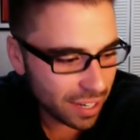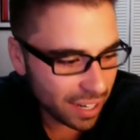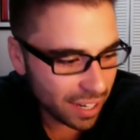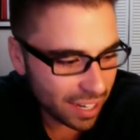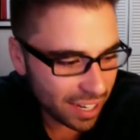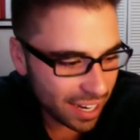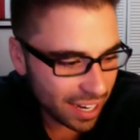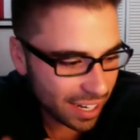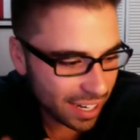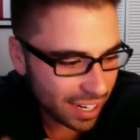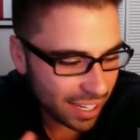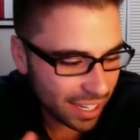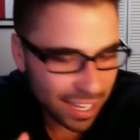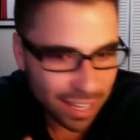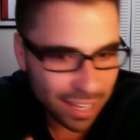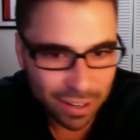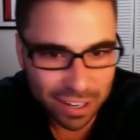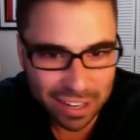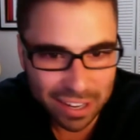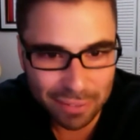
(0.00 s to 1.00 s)
I kind of
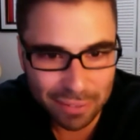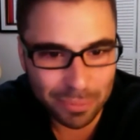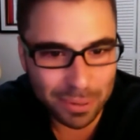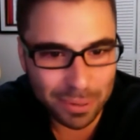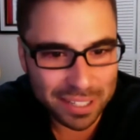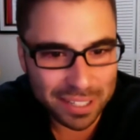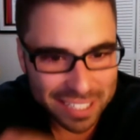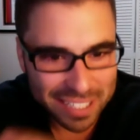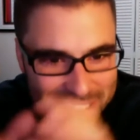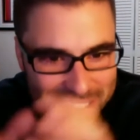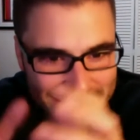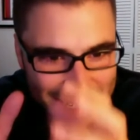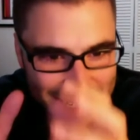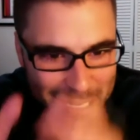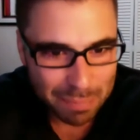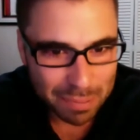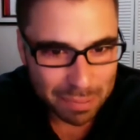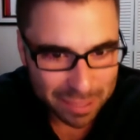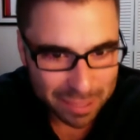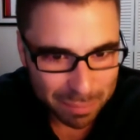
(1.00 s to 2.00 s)
get, get really
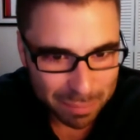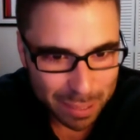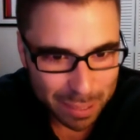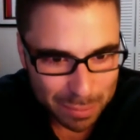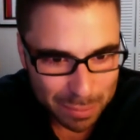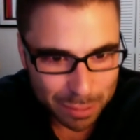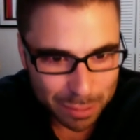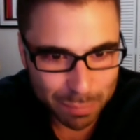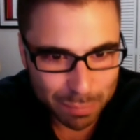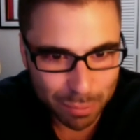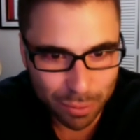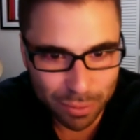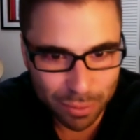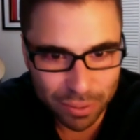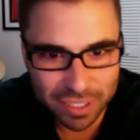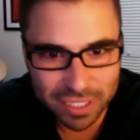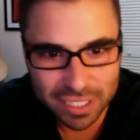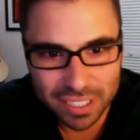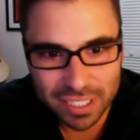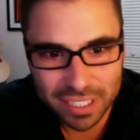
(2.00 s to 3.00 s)
deep into people's
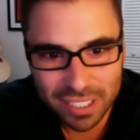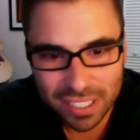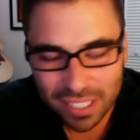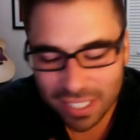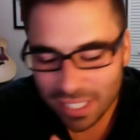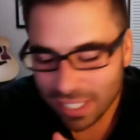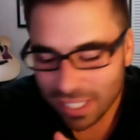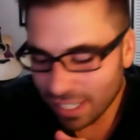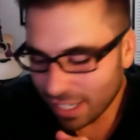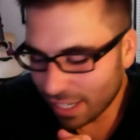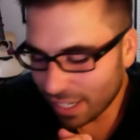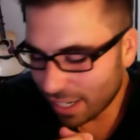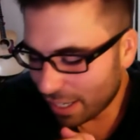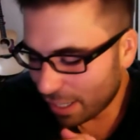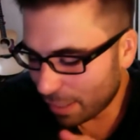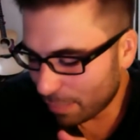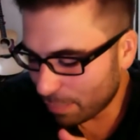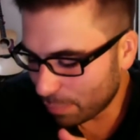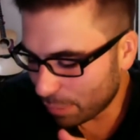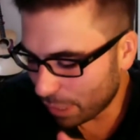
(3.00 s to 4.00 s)
breweries.
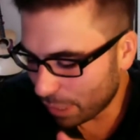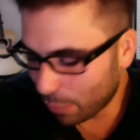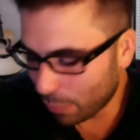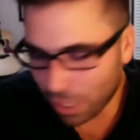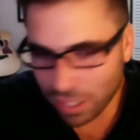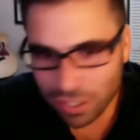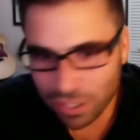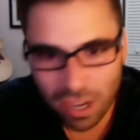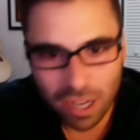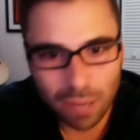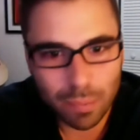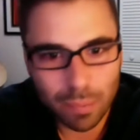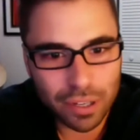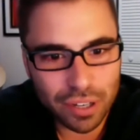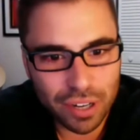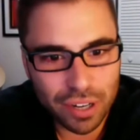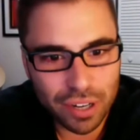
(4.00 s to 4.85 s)
Um, but I want to talk about your